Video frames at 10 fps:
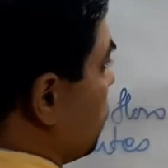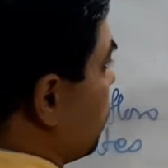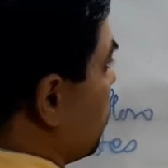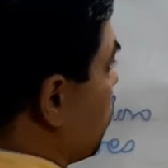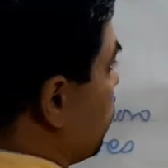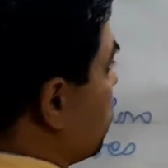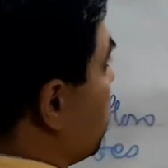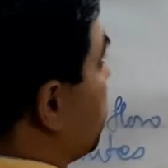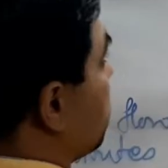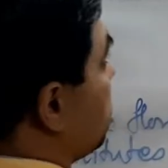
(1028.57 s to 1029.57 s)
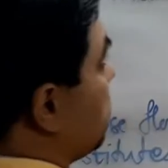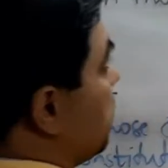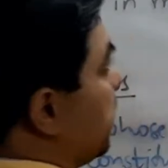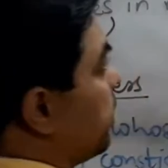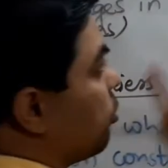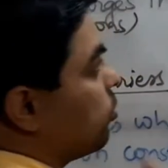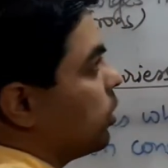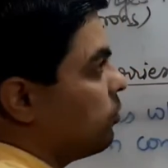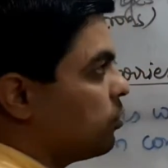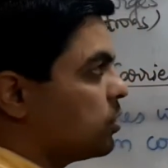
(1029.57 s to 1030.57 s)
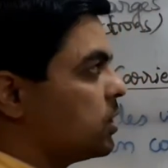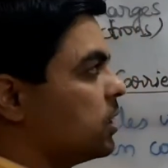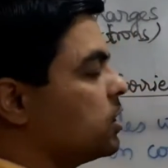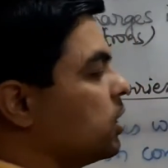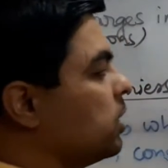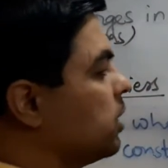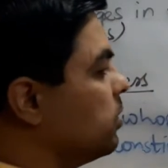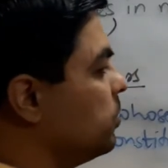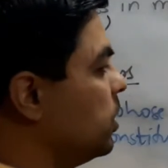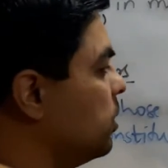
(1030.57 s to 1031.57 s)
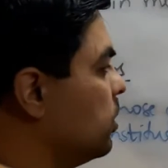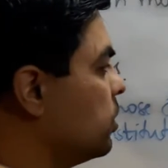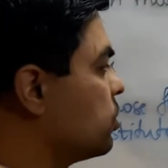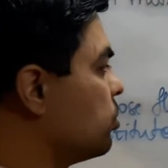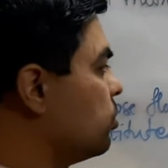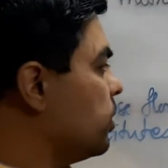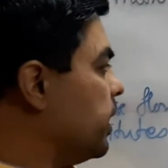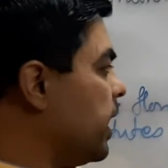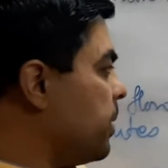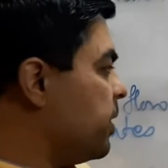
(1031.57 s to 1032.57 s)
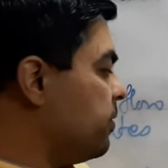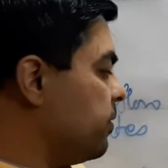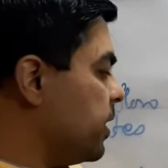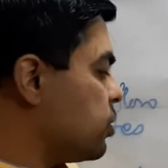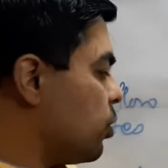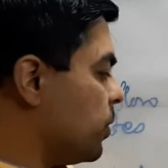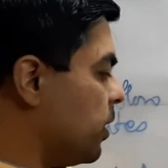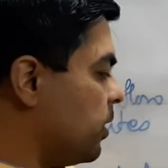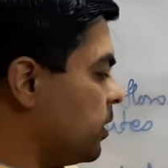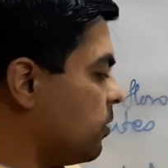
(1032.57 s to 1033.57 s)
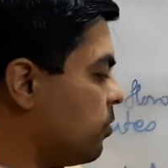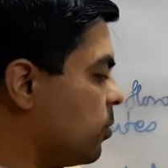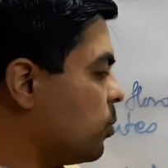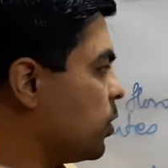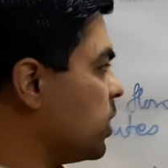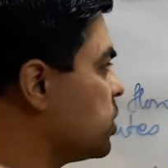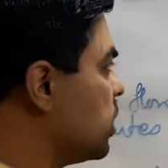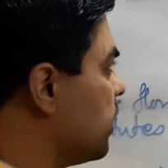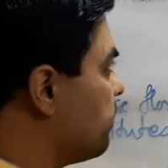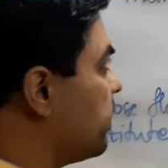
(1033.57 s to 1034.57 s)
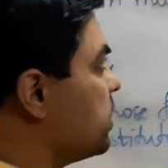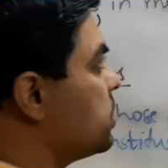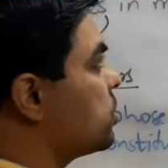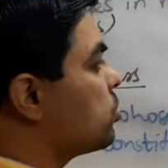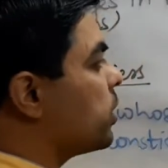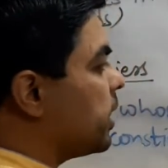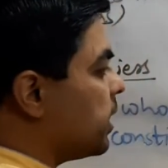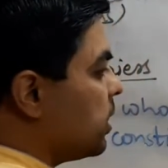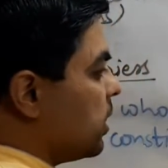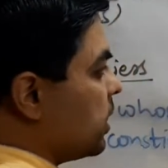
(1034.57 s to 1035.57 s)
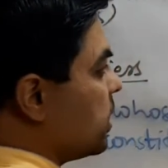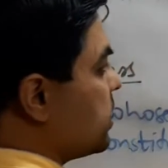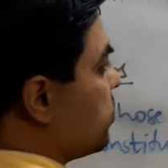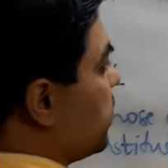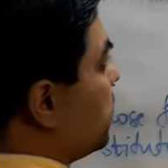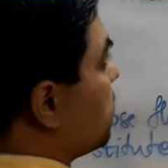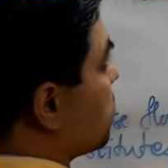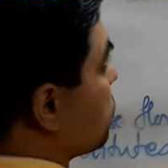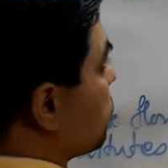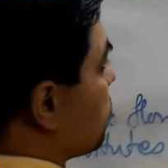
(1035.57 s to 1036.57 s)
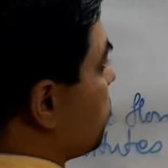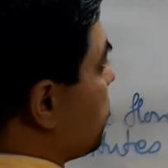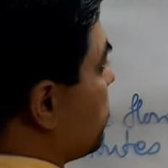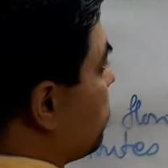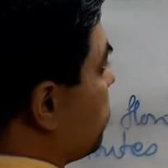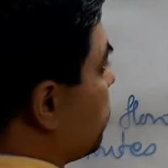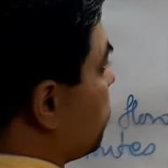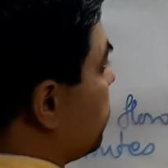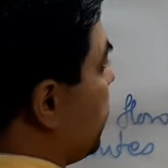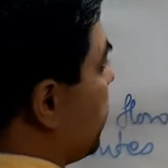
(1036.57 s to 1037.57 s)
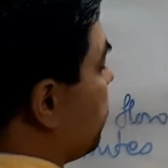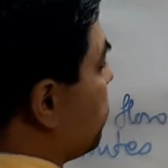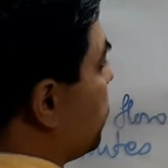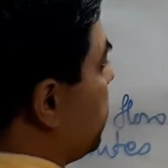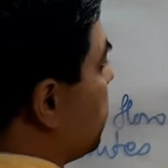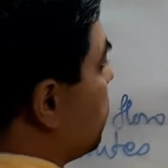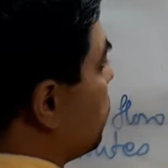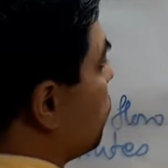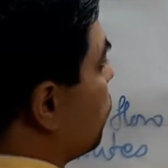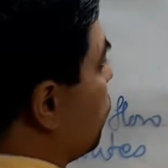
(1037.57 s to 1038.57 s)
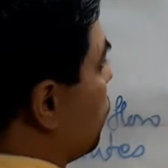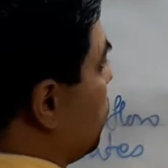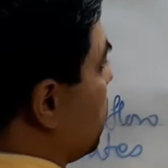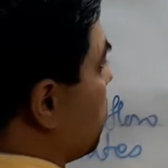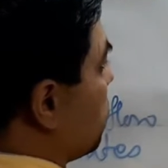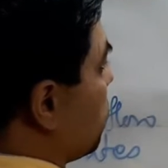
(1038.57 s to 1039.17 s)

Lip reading: Moreover than electromotive force, the general term. So EMF is obtained in the form of potential difference. So here in this unit, the source of EMF will have unit volt.